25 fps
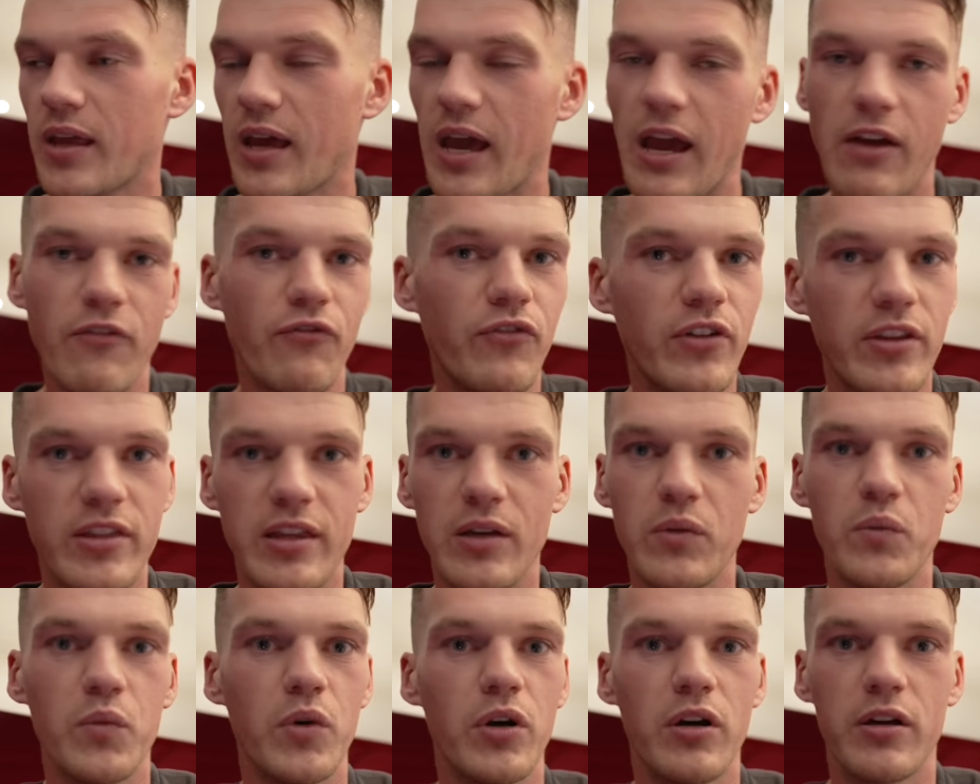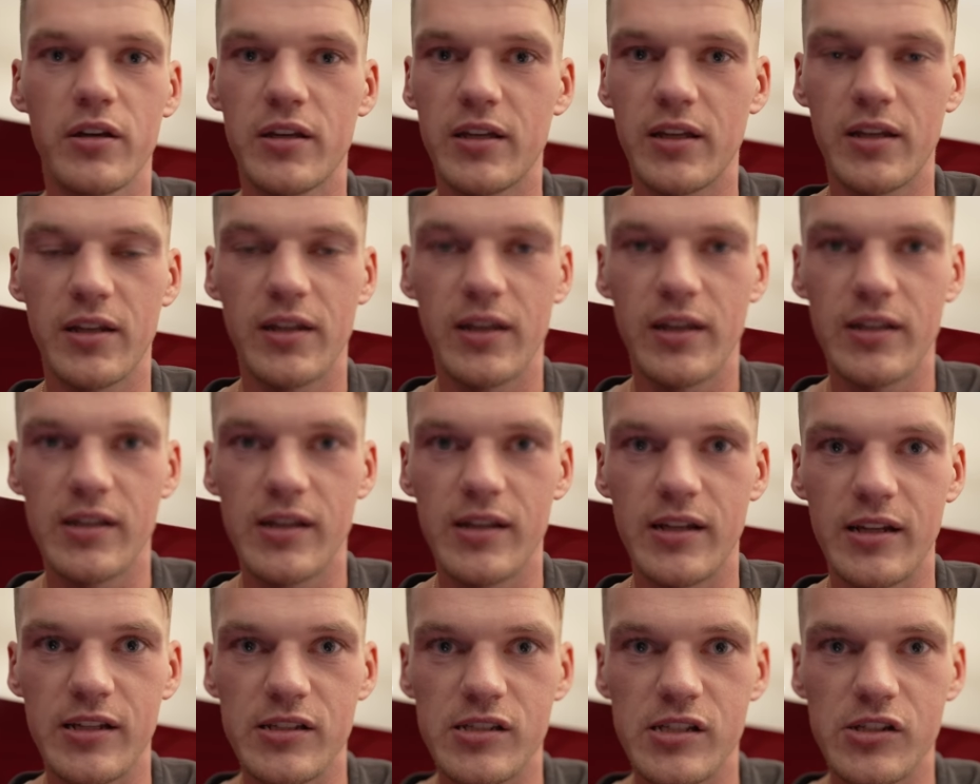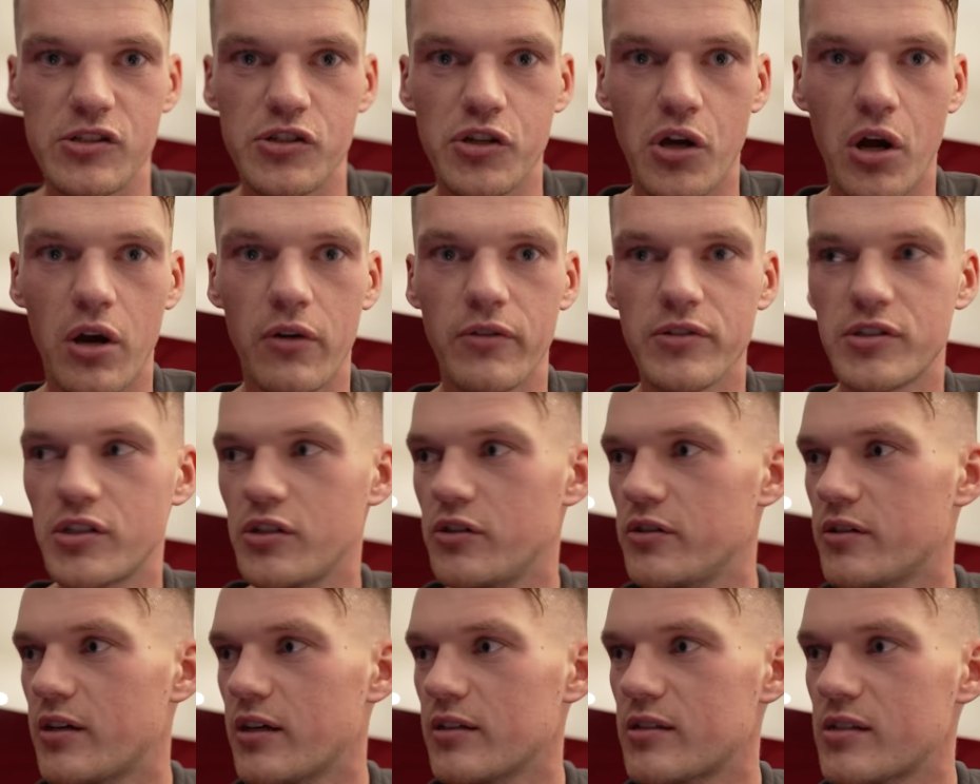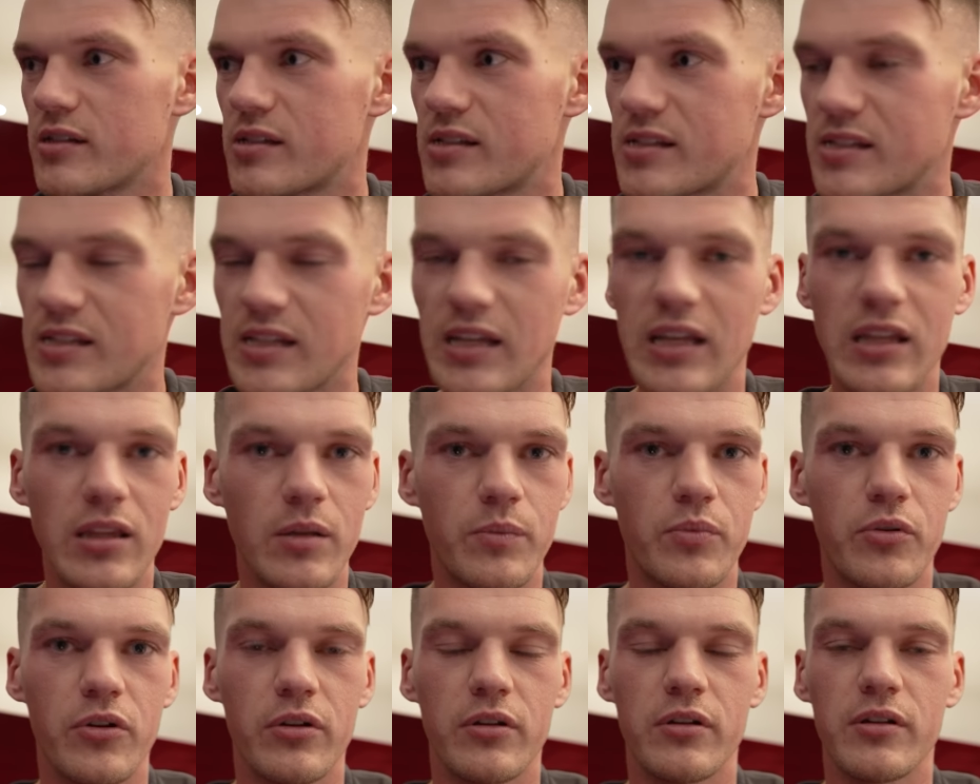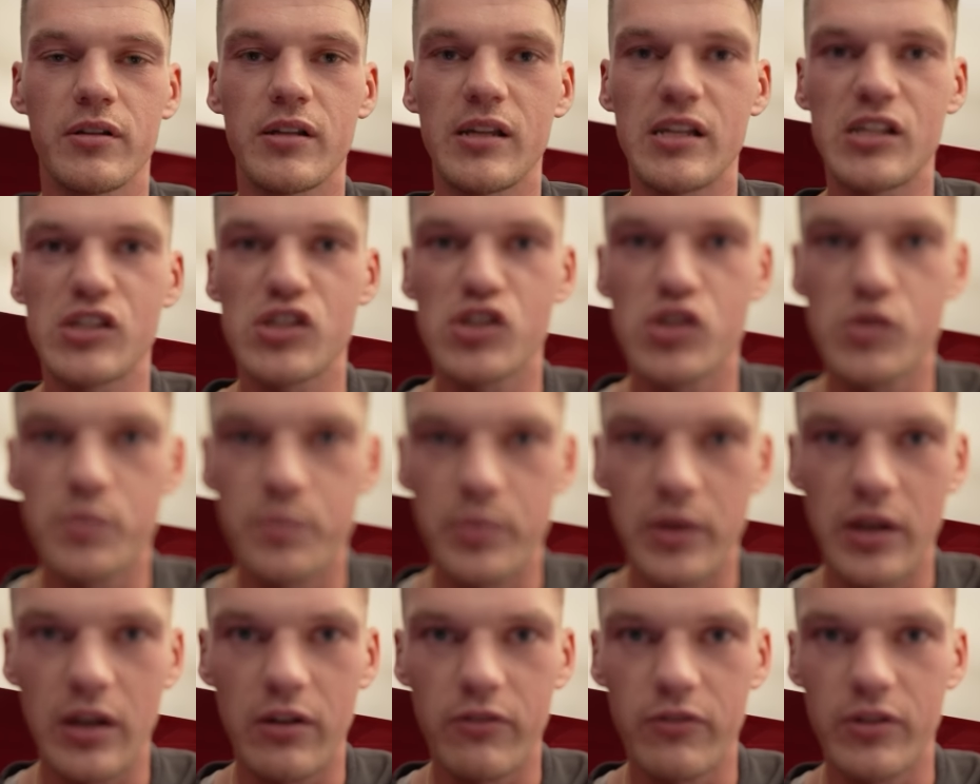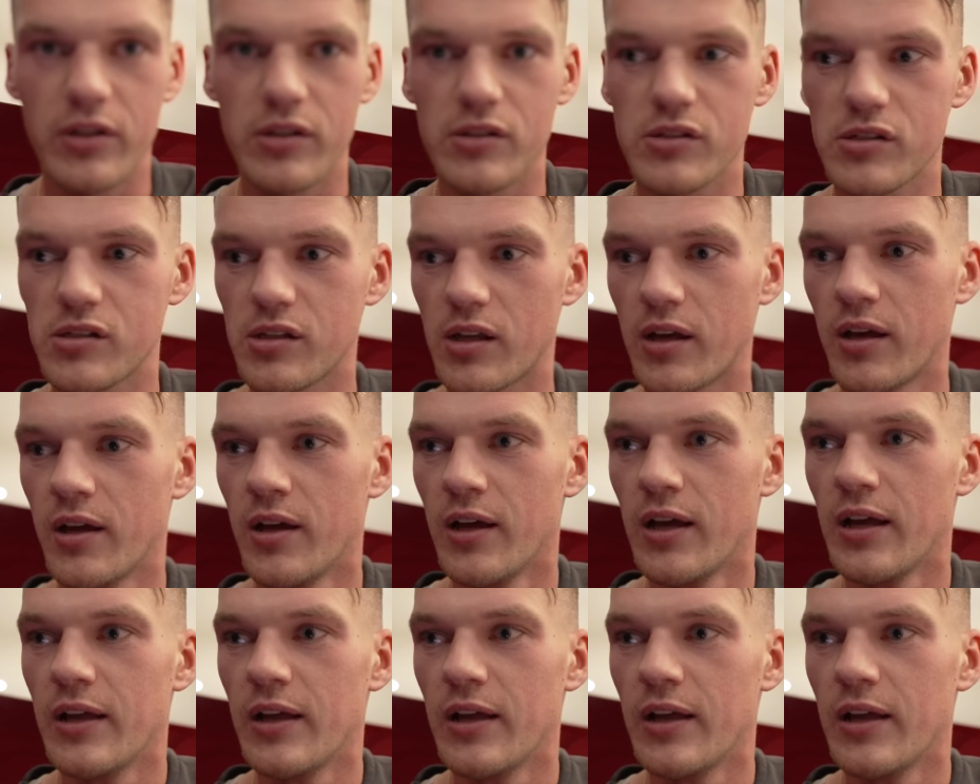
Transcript: everything work in its entirety. You get to see the product, experience the